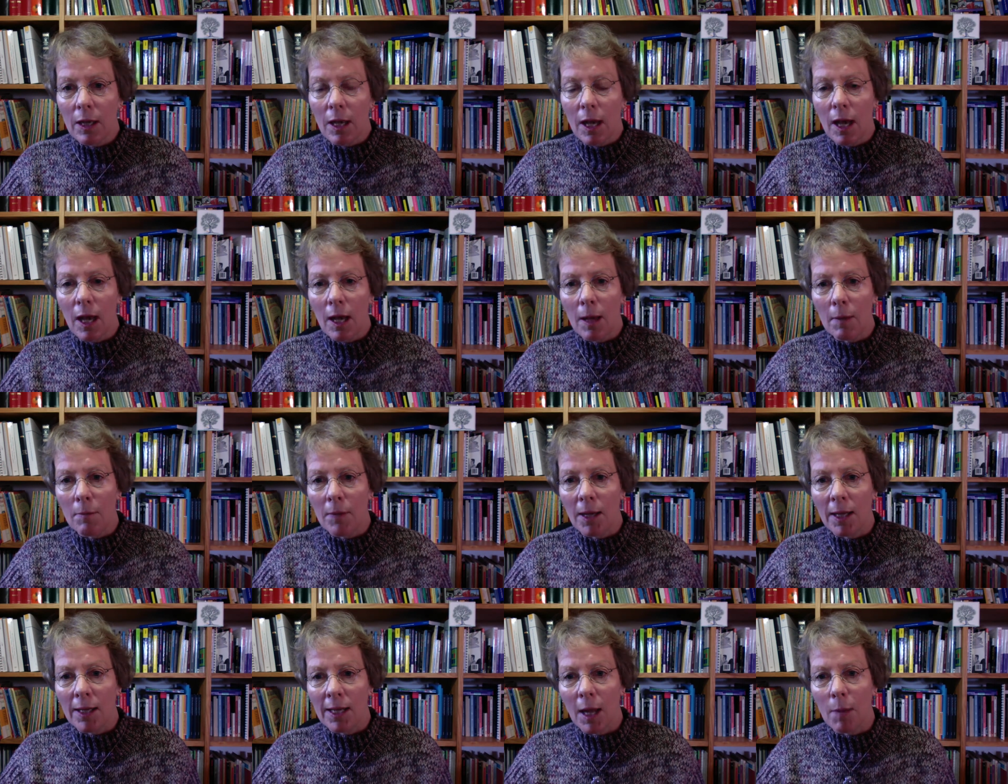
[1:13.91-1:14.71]
Um,
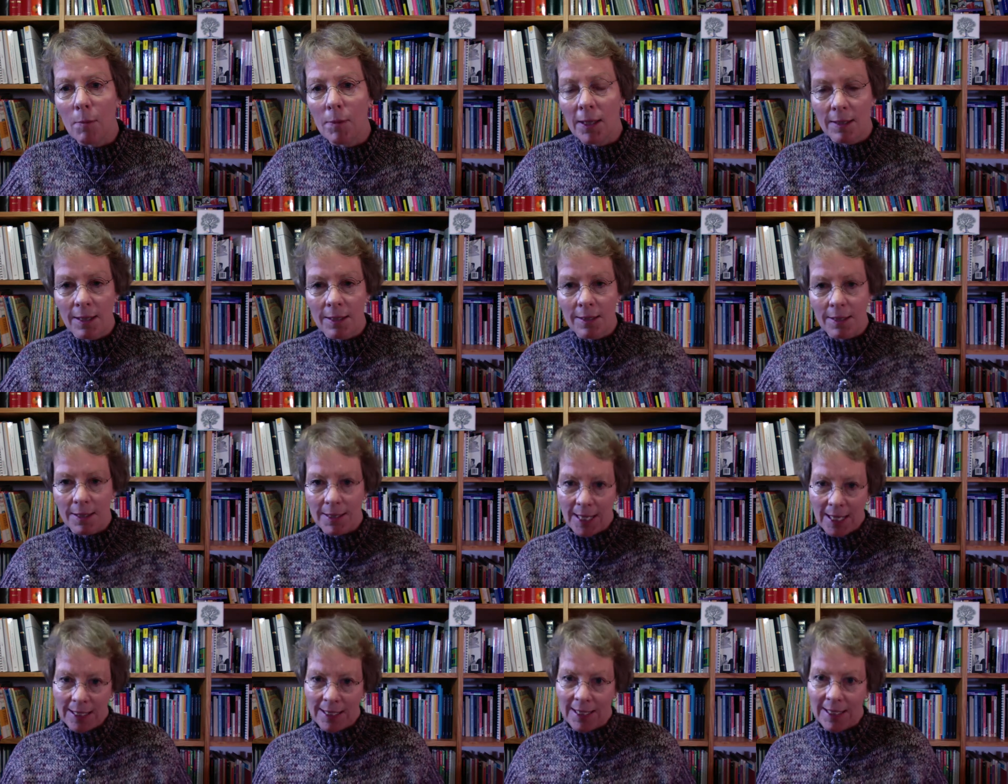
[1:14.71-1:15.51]
and helping us
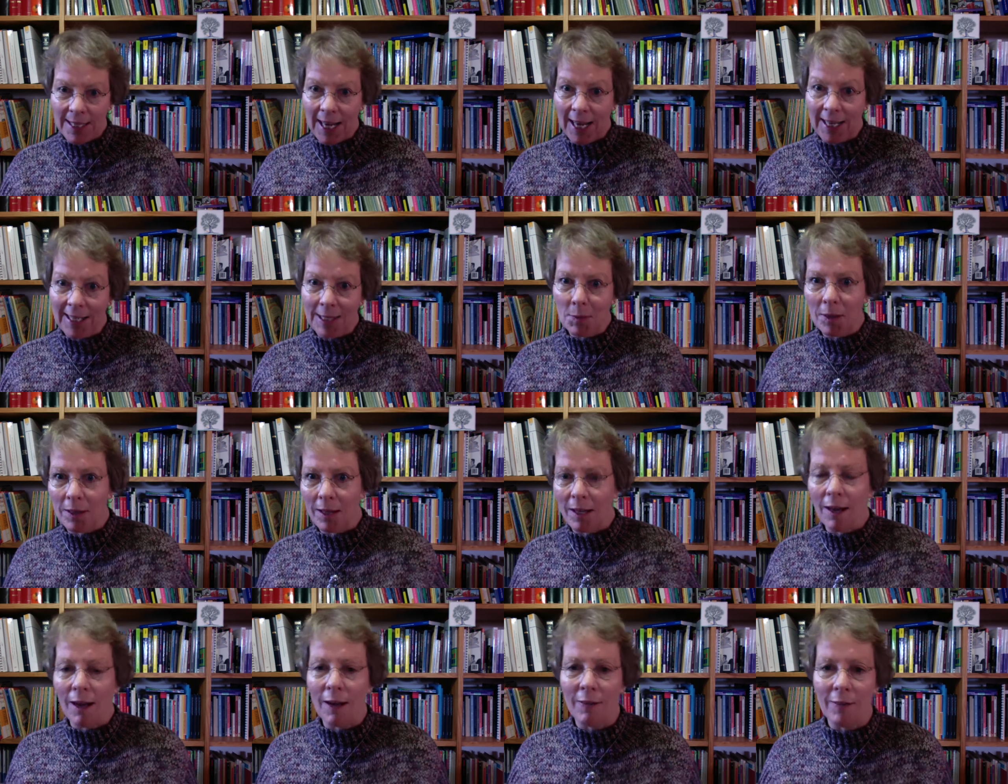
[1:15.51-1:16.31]
understand exactly what they
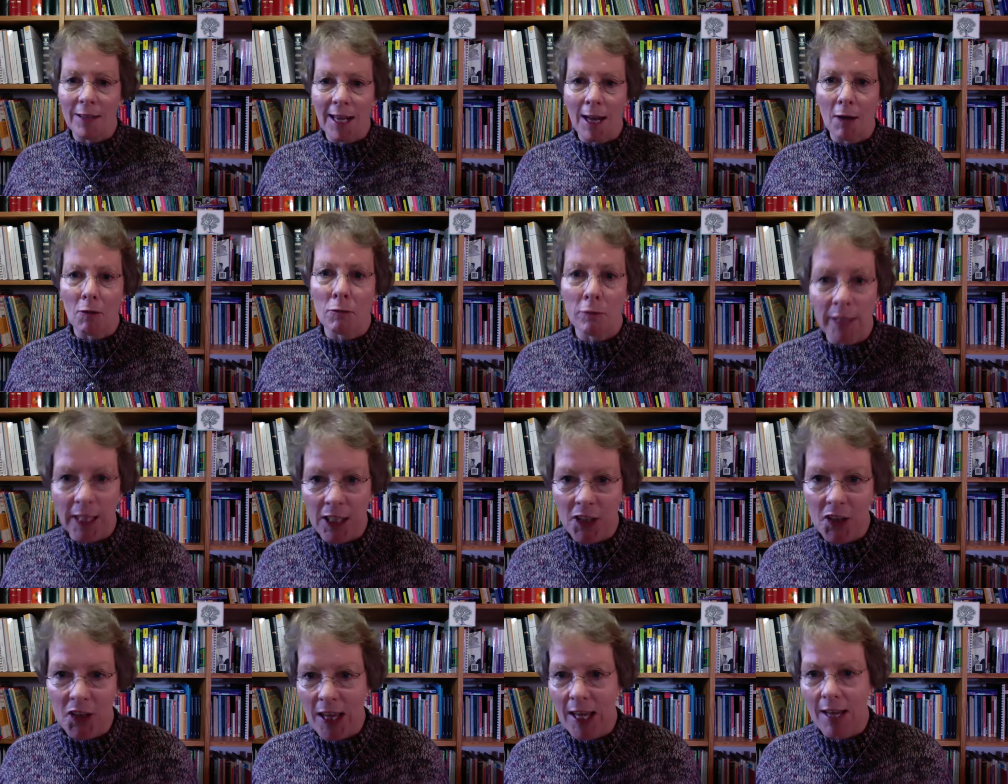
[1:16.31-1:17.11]
are and how
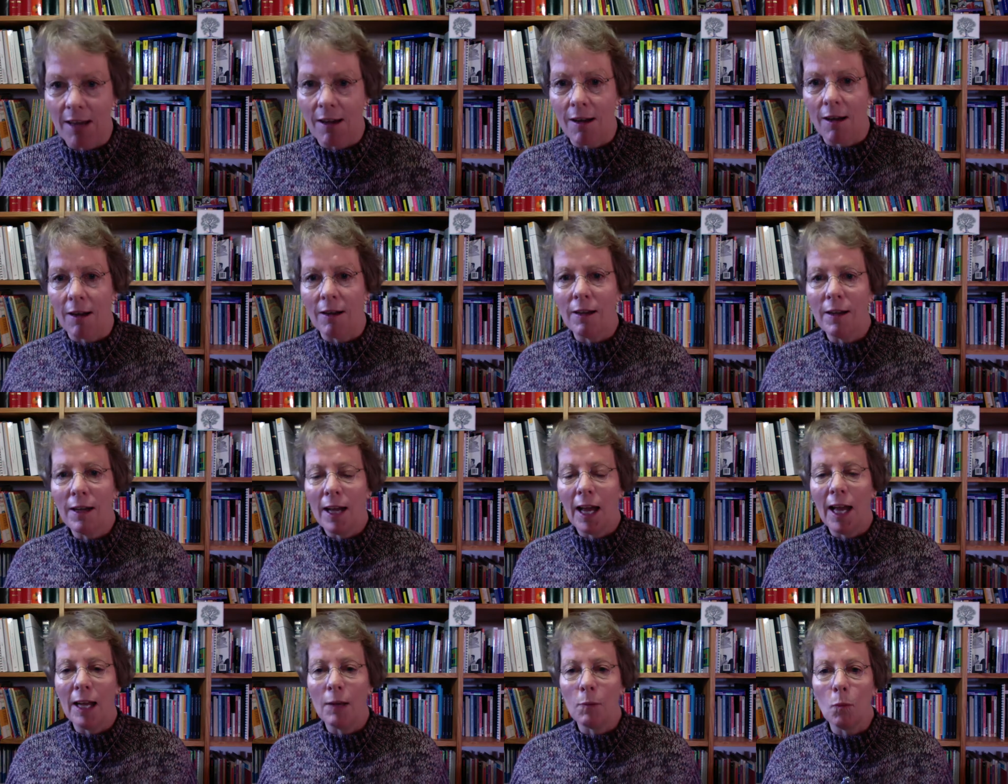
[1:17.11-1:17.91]
rich they are
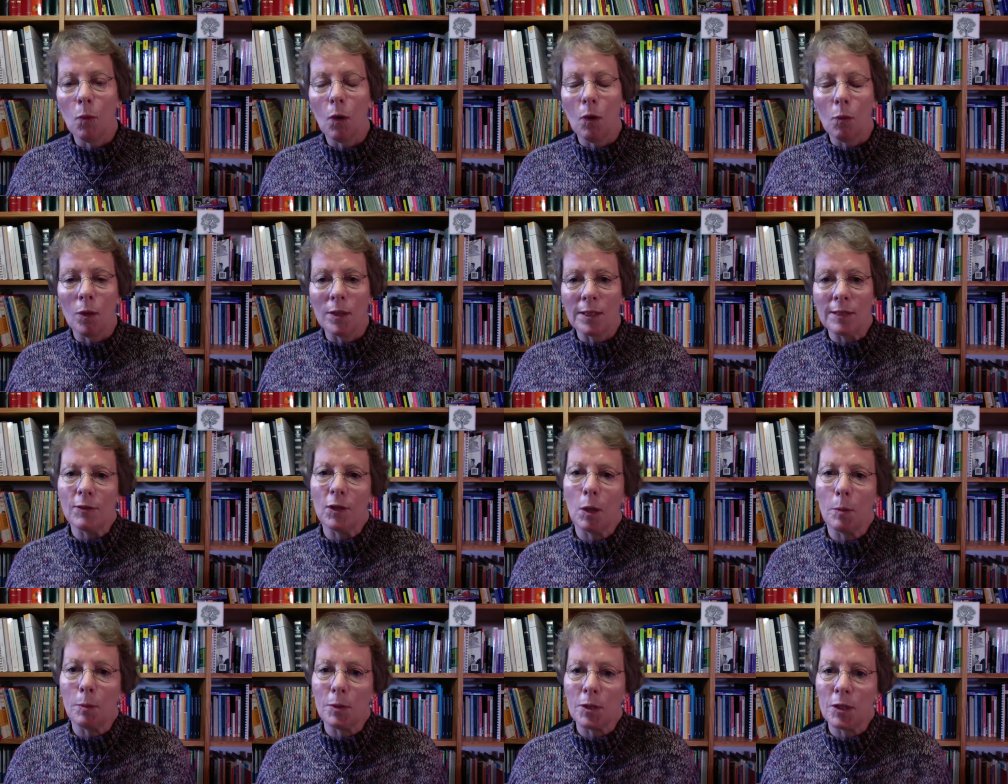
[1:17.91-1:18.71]
and what wonderful
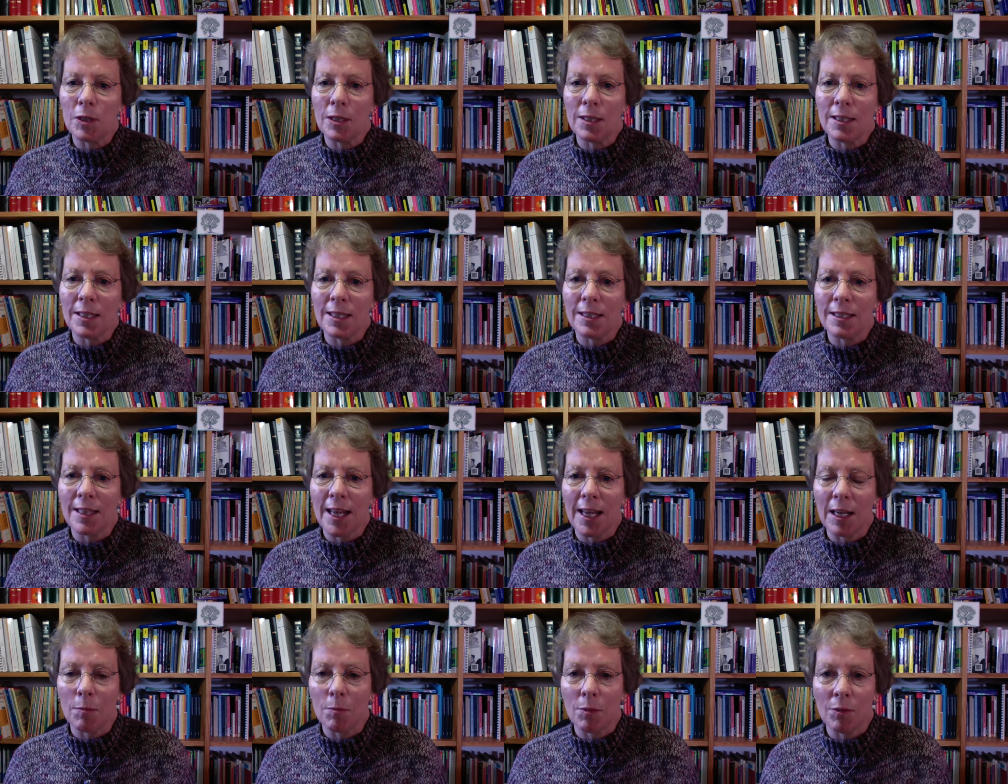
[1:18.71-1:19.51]
opportunities they
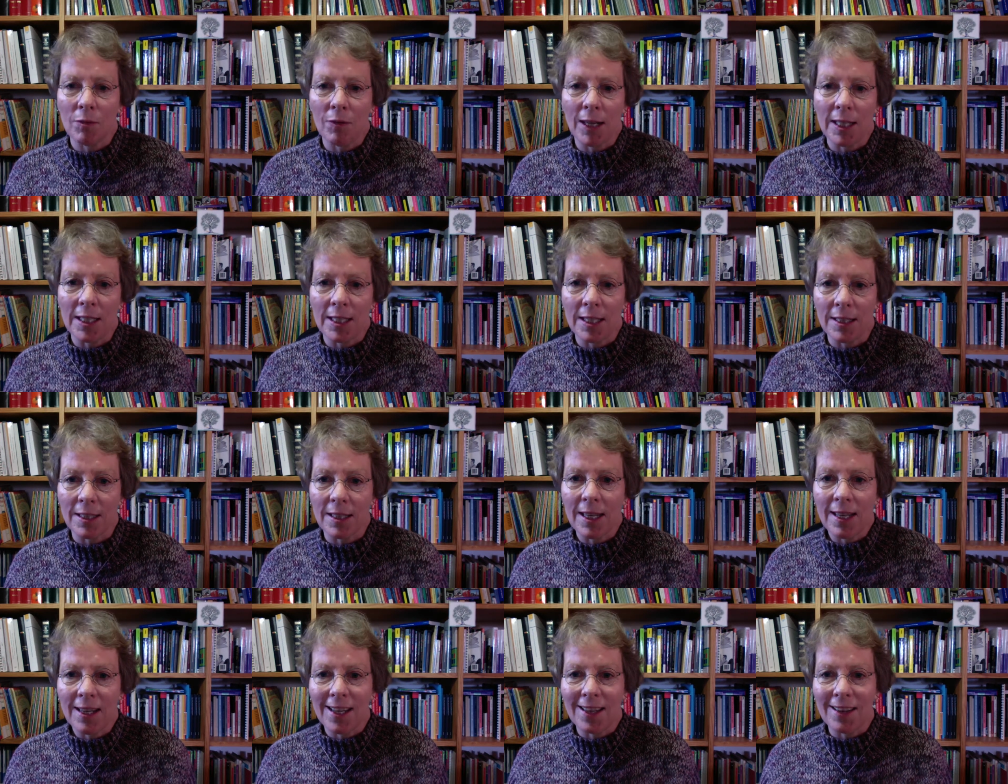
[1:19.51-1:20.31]
can provide us
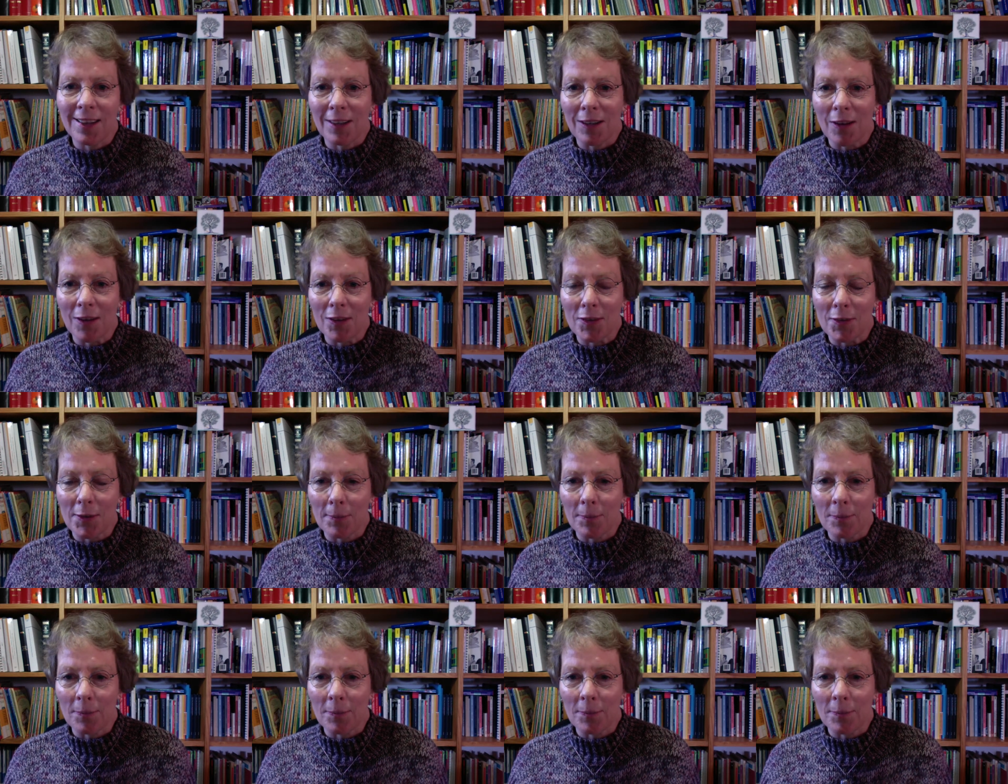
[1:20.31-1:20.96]
in the classroom.